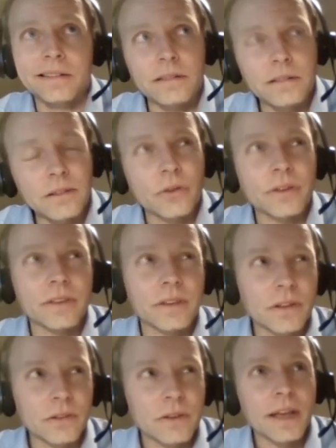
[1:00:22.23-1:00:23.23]
not in
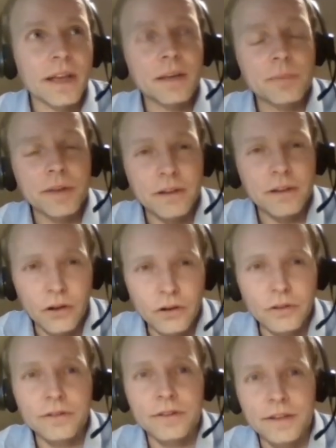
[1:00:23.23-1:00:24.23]
the UK, but in
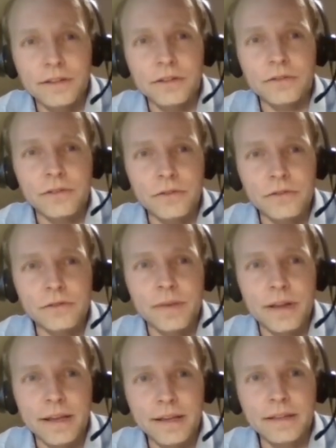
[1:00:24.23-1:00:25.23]
Holland, they do some
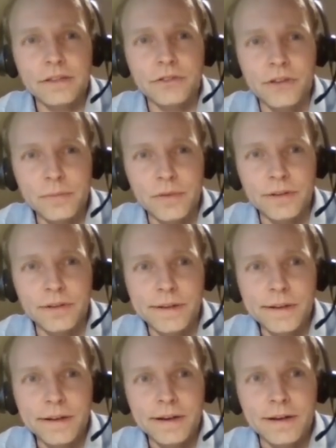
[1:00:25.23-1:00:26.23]
heat treatment.
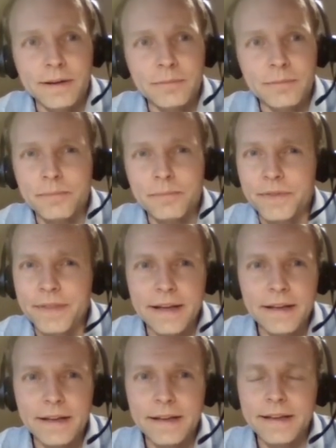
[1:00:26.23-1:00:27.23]
But
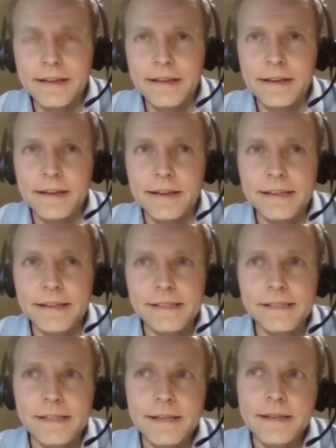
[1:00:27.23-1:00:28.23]
that
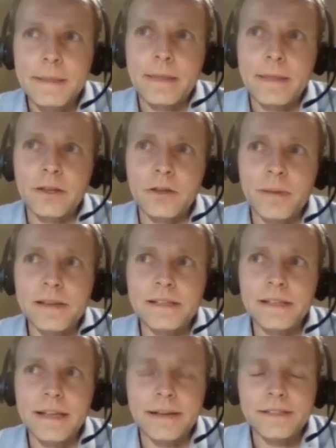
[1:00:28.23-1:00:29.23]
is, you
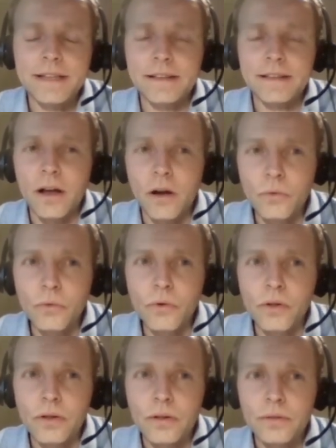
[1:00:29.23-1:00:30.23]
basically have to take the
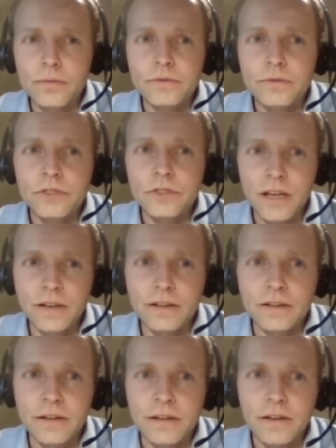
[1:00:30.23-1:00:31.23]
whole
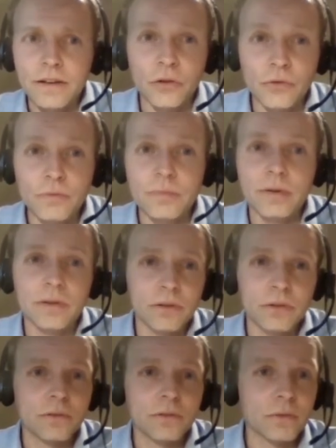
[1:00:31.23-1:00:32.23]
chicken coop
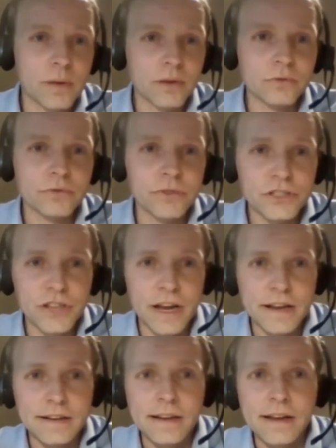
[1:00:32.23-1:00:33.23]
or poultry
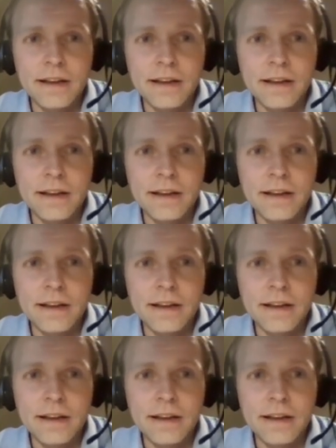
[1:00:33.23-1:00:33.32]
shed